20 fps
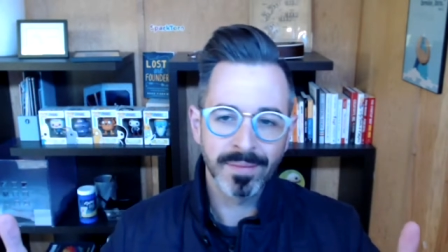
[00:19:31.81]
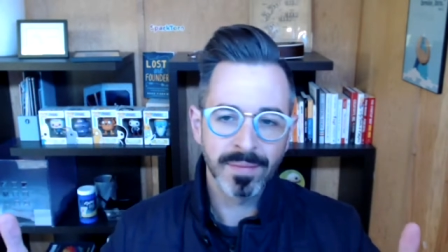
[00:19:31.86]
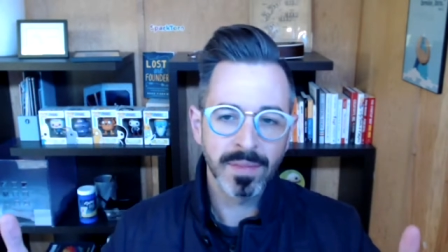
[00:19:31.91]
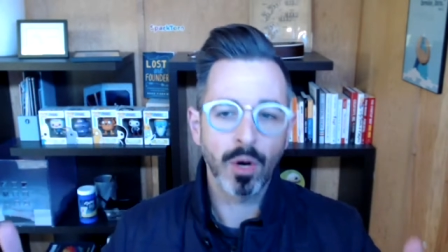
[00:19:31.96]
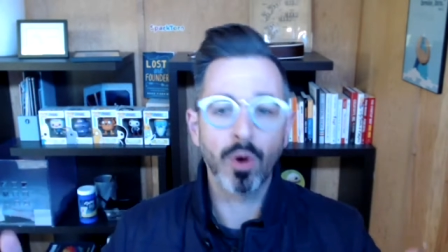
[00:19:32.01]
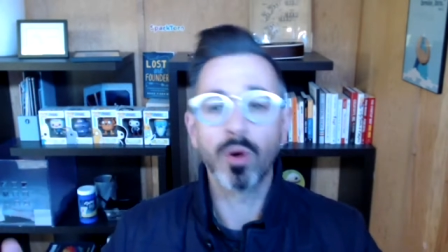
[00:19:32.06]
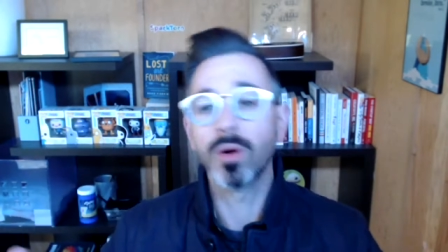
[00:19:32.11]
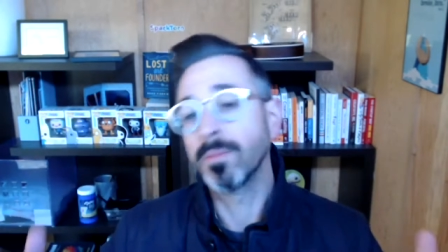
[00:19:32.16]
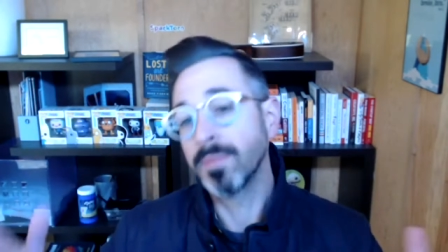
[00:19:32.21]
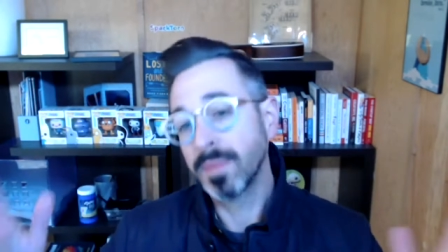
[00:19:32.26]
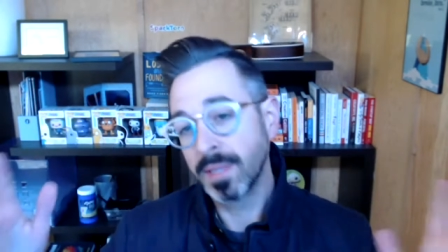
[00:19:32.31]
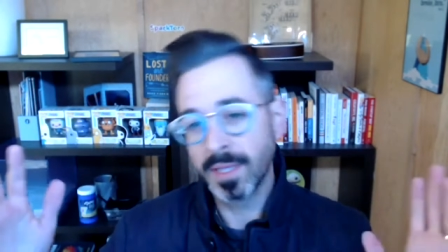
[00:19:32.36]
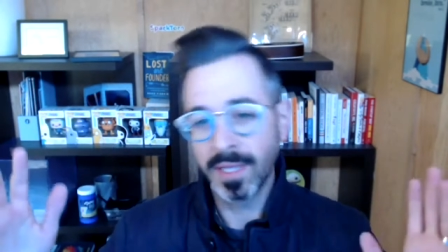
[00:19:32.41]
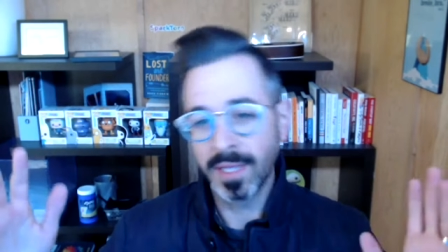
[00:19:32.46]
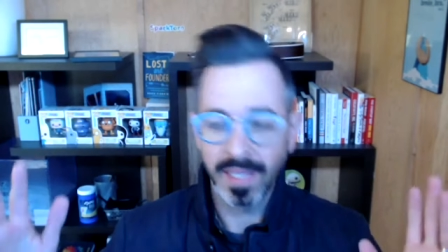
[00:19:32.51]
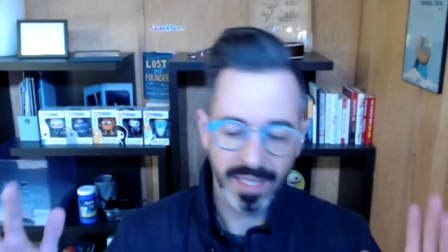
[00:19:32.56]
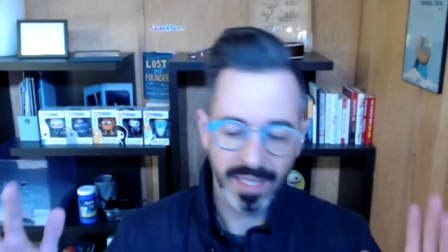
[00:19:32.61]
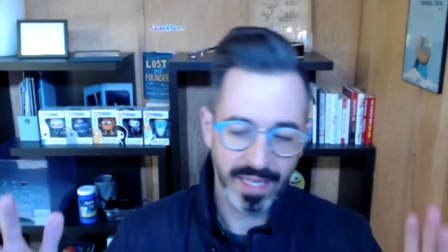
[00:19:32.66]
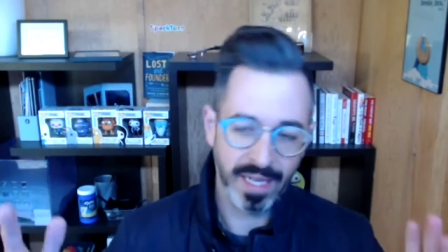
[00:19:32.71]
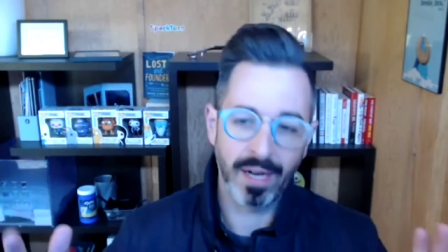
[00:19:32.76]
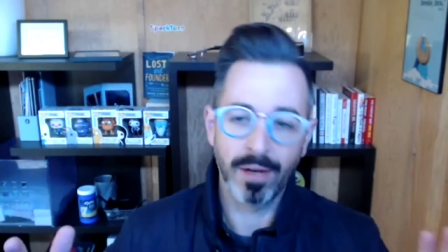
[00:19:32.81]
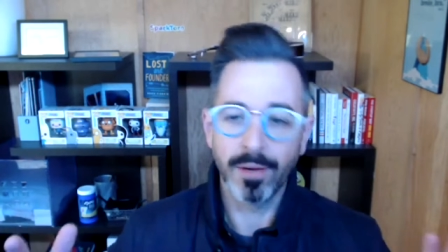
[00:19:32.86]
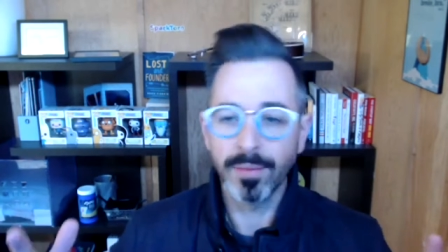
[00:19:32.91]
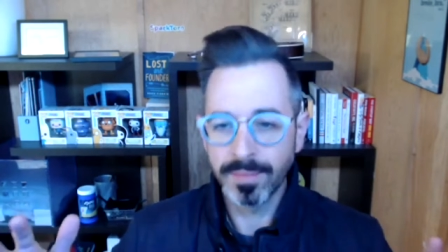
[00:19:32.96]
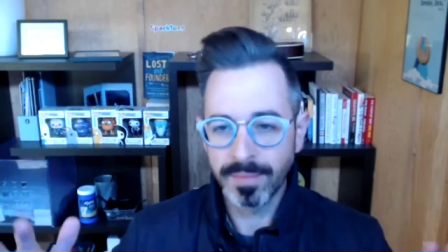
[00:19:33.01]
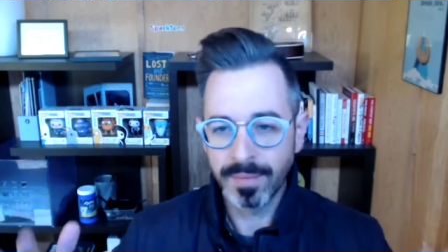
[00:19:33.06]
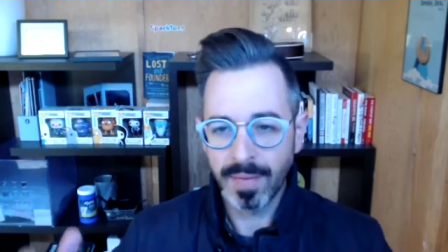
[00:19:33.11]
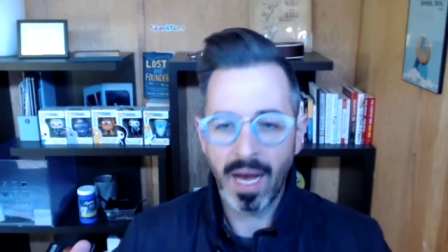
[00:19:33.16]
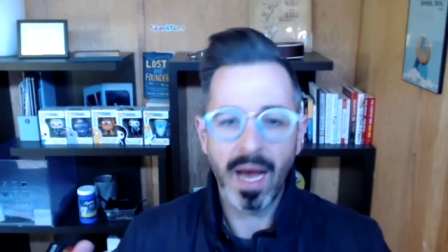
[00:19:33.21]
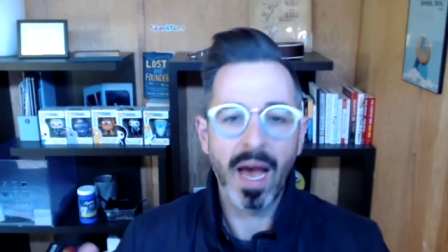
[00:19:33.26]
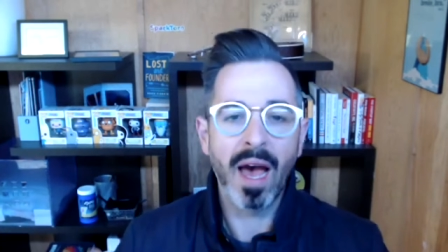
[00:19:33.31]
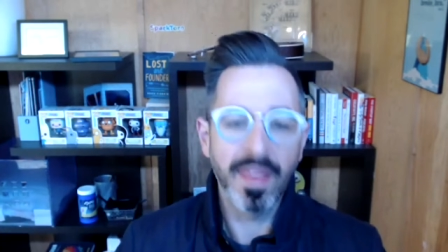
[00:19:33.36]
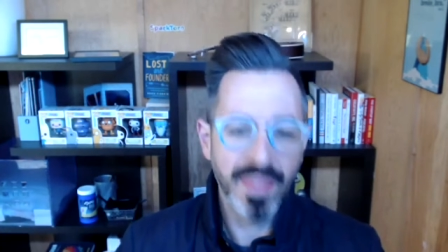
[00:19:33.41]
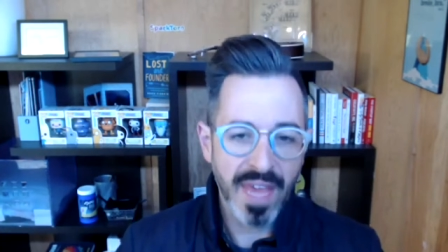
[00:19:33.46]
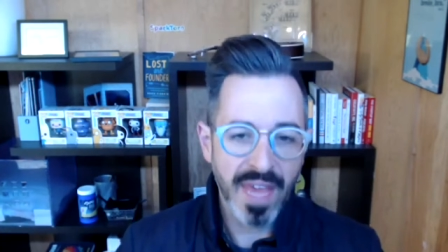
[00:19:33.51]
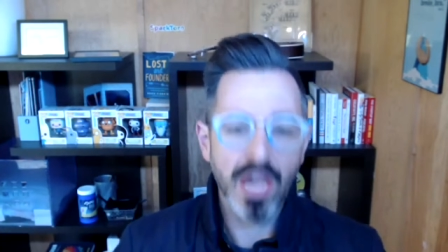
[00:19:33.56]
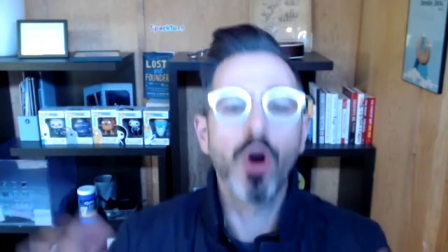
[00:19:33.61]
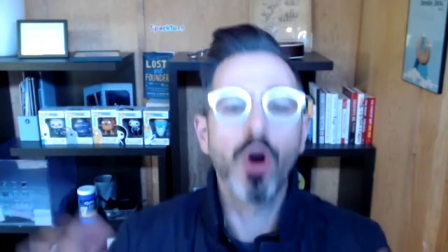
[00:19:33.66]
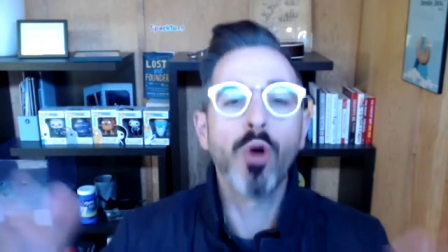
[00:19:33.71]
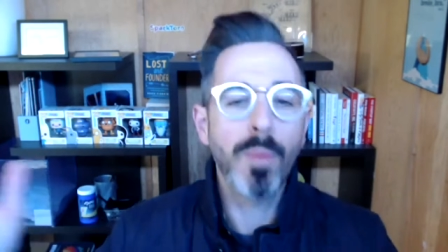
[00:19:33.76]
or you know, I,
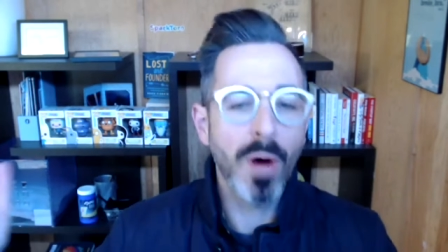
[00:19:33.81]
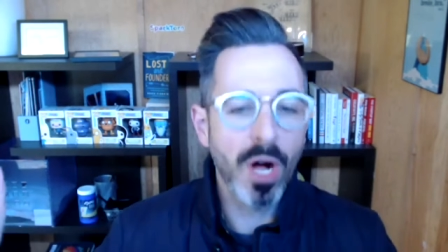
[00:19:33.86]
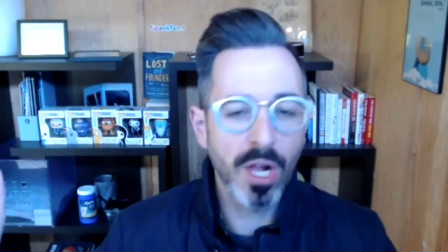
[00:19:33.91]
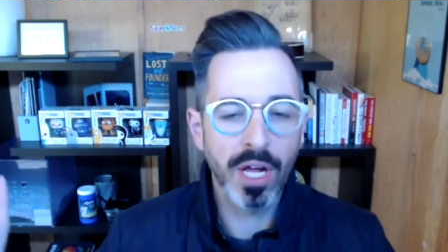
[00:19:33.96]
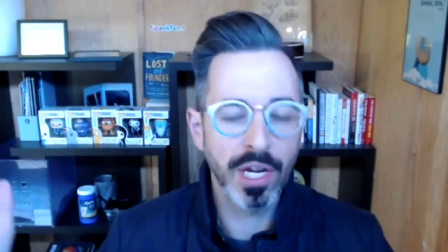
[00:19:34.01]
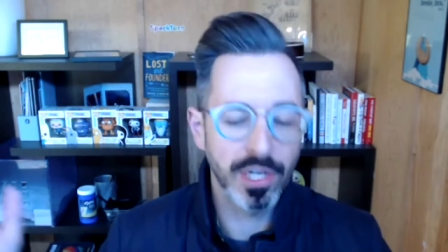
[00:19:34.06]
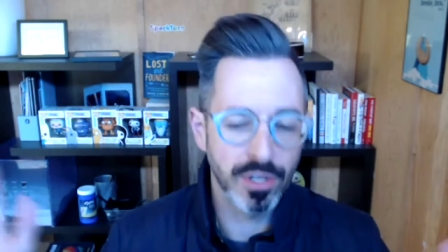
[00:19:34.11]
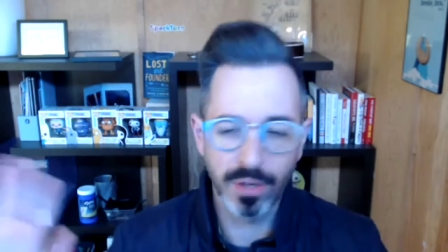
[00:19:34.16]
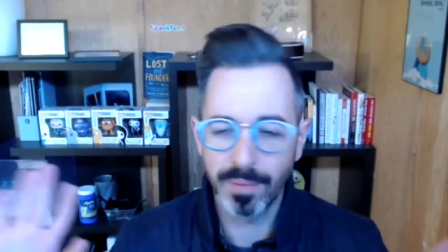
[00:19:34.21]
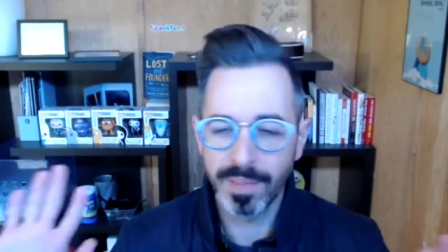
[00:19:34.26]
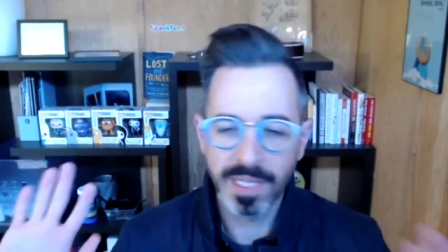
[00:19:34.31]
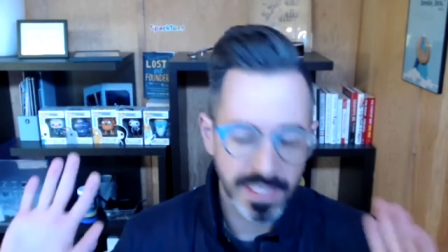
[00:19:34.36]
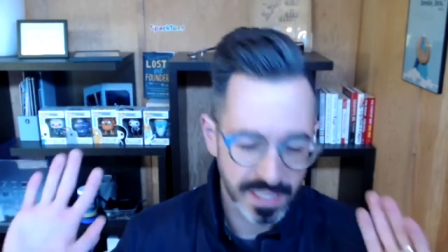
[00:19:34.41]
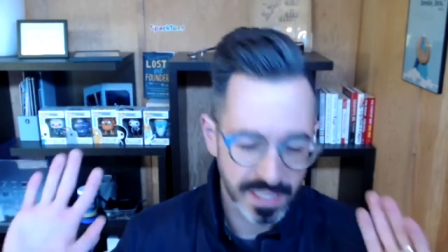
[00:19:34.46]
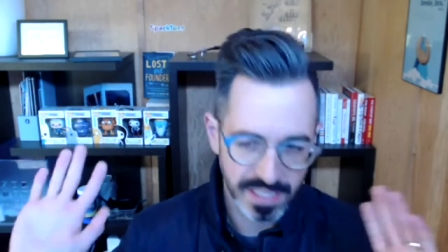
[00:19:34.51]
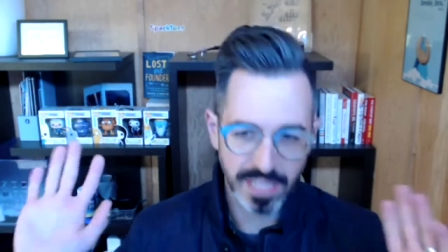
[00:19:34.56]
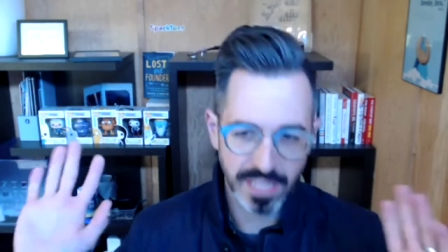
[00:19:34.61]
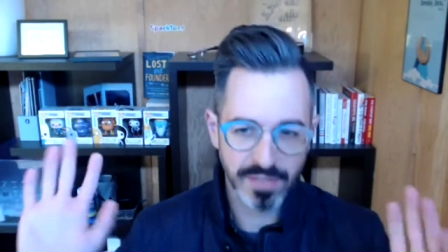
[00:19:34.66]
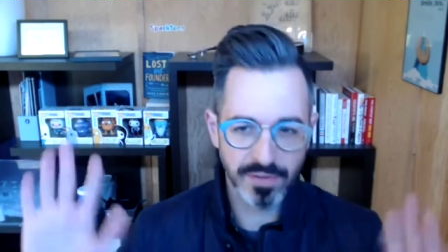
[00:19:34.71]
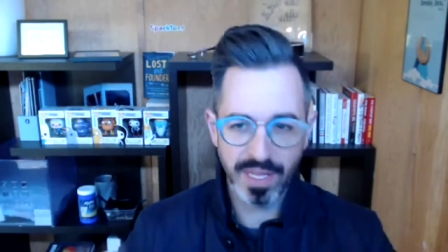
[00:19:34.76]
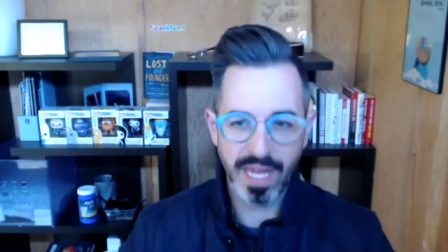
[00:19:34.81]
they hope all 100 will be successful.